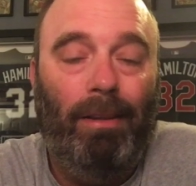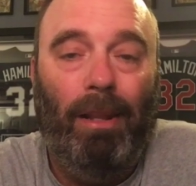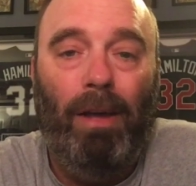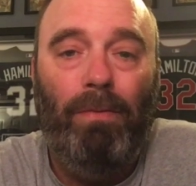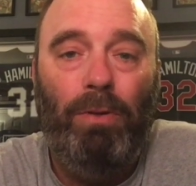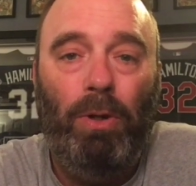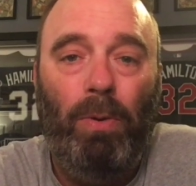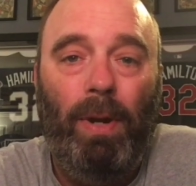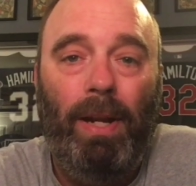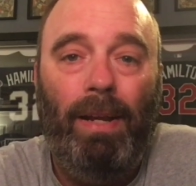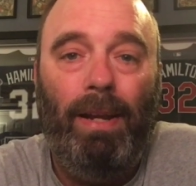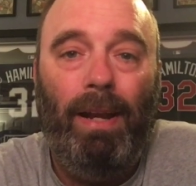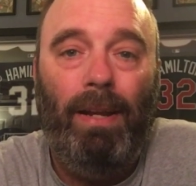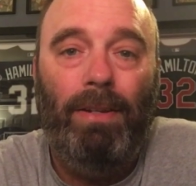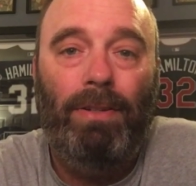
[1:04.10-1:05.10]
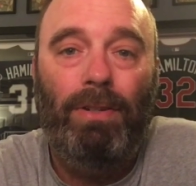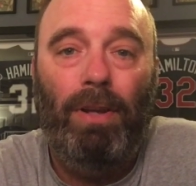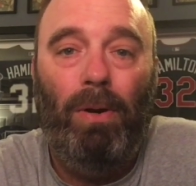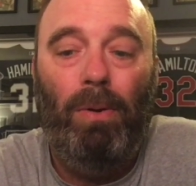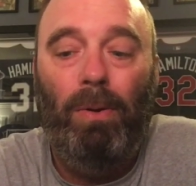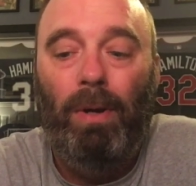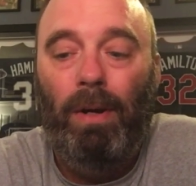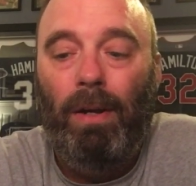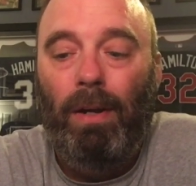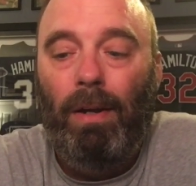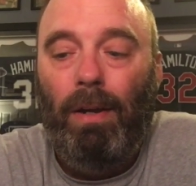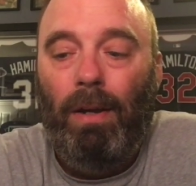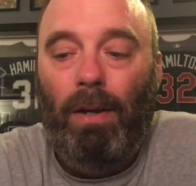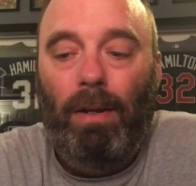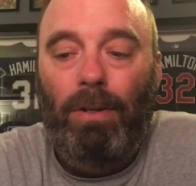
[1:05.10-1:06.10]
love doing it. And so
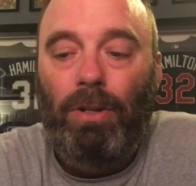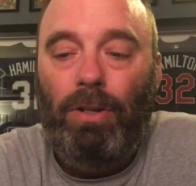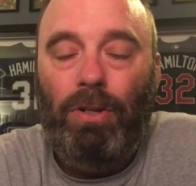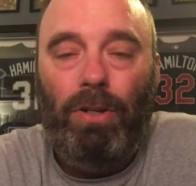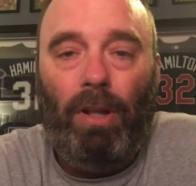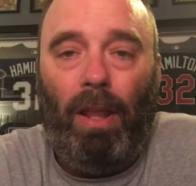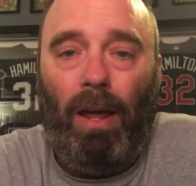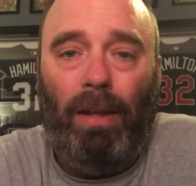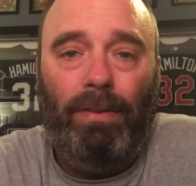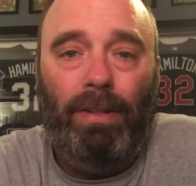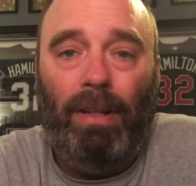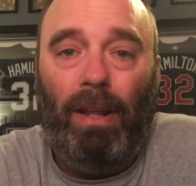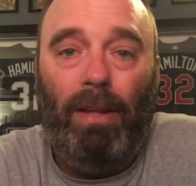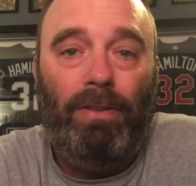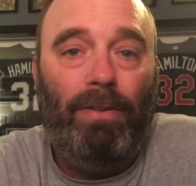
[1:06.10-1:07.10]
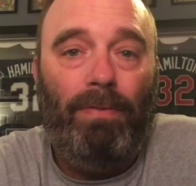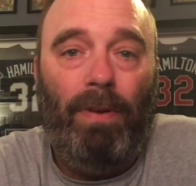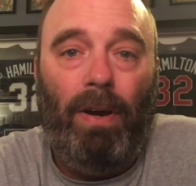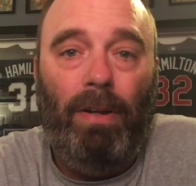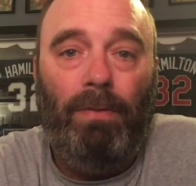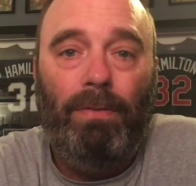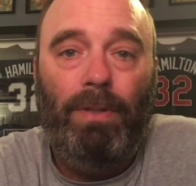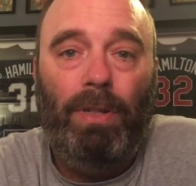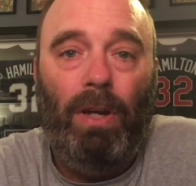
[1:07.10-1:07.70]
just lots and lots of fun.